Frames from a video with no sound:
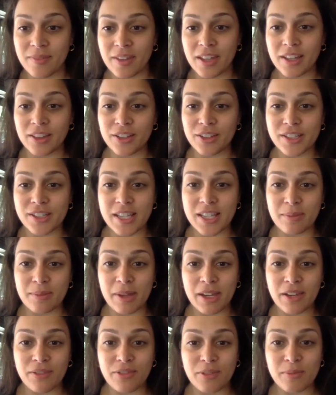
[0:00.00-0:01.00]
it looks like
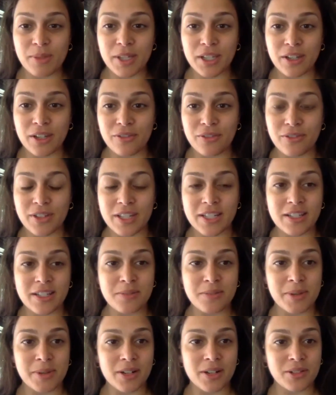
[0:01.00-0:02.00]
many familiar
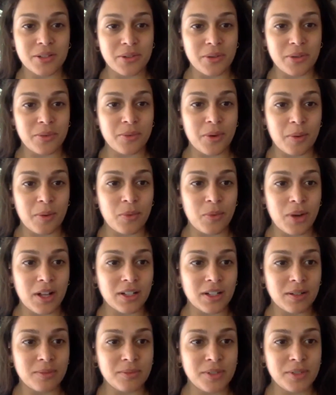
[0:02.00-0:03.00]
faces, but also a warm
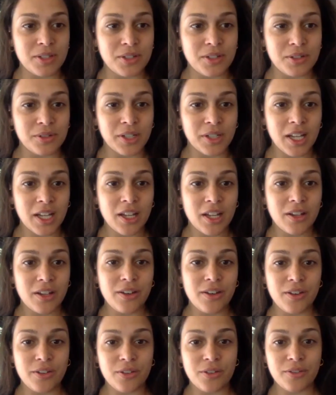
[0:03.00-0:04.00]
welcome to
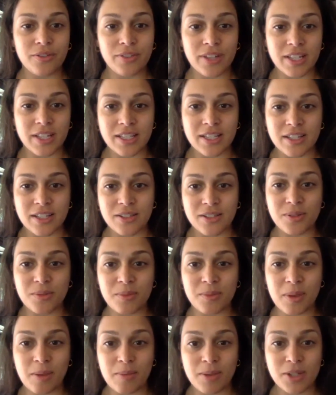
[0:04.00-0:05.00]
new faces who
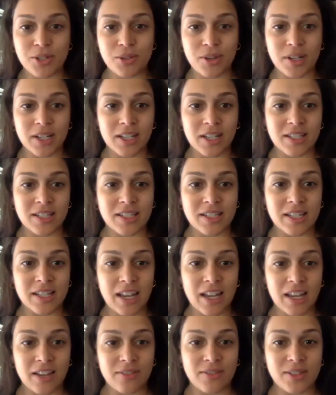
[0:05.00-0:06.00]
may be joining us
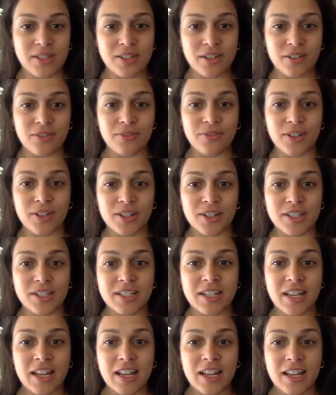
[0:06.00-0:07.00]
today if it's your
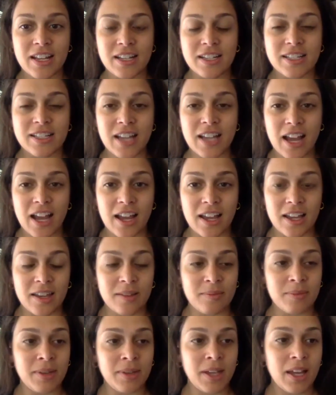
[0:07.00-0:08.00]
first
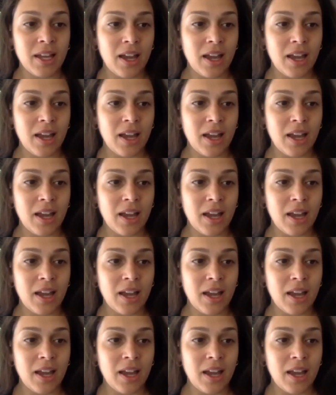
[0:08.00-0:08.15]
time.